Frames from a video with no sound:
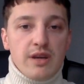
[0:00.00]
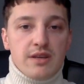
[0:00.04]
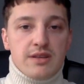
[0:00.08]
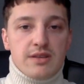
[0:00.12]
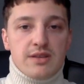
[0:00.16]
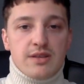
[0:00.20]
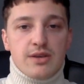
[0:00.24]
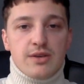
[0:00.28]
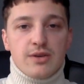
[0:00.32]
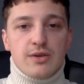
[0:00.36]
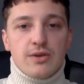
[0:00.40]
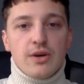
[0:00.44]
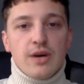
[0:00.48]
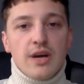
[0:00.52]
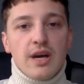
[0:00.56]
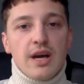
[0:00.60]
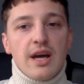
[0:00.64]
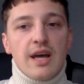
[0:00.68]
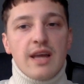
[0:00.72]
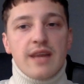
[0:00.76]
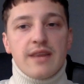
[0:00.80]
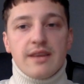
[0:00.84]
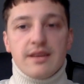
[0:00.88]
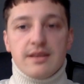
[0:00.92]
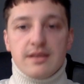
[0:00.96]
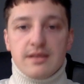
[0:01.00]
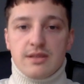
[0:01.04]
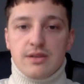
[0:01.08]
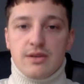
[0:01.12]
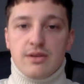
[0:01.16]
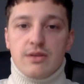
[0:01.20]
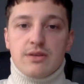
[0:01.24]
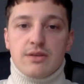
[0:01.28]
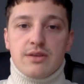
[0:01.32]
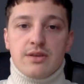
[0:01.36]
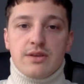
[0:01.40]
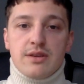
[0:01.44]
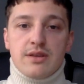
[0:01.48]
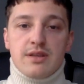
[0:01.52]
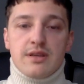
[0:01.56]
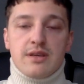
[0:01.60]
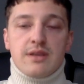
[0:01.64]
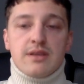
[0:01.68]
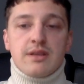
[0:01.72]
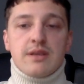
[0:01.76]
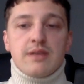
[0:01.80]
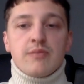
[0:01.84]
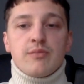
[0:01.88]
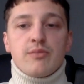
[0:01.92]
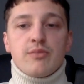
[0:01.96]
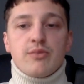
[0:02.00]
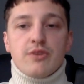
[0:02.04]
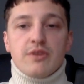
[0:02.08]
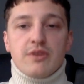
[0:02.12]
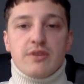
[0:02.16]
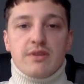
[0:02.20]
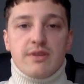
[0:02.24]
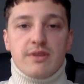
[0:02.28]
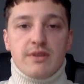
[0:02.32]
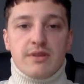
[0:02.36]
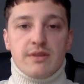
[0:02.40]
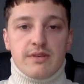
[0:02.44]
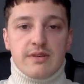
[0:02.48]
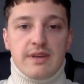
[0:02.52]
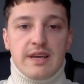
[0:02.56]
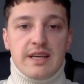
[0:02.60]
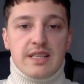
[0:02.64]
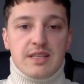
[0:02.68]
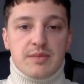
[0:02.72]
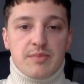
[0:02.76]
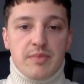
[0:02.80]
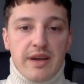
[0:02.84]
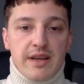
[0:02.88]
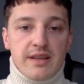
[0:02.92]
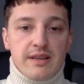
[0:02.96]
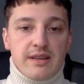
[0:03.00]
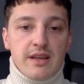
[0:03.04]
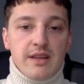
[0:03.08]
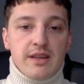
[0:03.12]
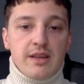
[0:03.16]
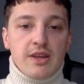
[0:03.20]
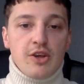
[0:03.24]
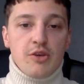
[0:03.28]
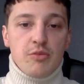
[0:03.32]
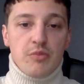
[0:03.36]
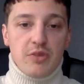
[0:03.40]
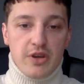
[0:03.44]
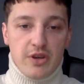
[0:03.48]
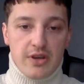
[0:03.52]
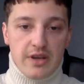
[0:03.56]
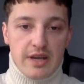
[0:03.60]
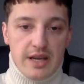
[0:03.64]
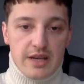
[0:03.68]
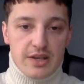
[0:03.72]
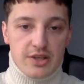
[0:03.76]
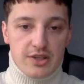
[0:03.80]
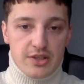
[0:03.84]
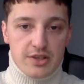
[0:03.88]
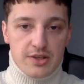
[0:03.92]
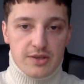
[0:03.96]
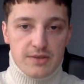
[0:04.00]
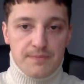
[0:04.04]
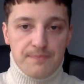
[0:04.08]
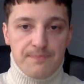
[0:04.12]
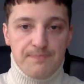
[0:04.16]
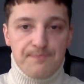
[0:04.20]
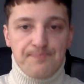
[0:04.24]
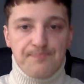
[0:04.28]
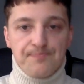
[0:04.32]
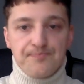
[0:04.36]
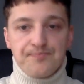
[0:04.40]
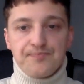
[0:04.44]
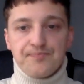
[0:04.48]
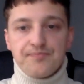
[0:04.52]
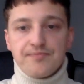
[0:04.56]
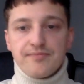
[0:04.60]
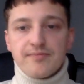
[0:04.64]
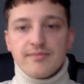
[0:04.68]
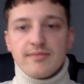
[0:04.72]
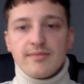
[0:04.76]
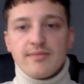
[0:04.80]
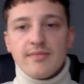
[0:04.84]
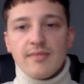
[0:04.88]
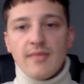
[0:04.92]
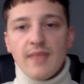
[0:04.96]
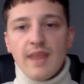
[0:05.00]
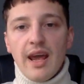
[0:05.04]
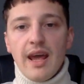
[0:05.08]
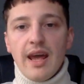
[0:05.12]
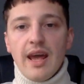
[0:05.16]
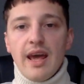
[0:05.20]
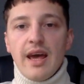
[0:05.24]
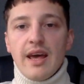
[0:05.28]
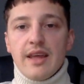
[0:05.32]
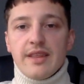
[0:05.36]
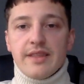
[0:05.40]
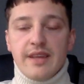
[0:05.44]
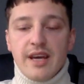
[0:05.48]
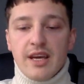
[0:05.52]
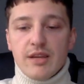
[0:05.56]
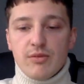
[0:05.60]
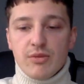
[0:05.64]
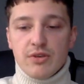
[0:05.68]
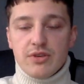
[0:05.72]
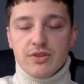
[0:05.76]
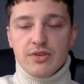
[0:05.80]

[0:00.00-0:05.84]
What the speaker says: So this is also an important aspect in communication. Then we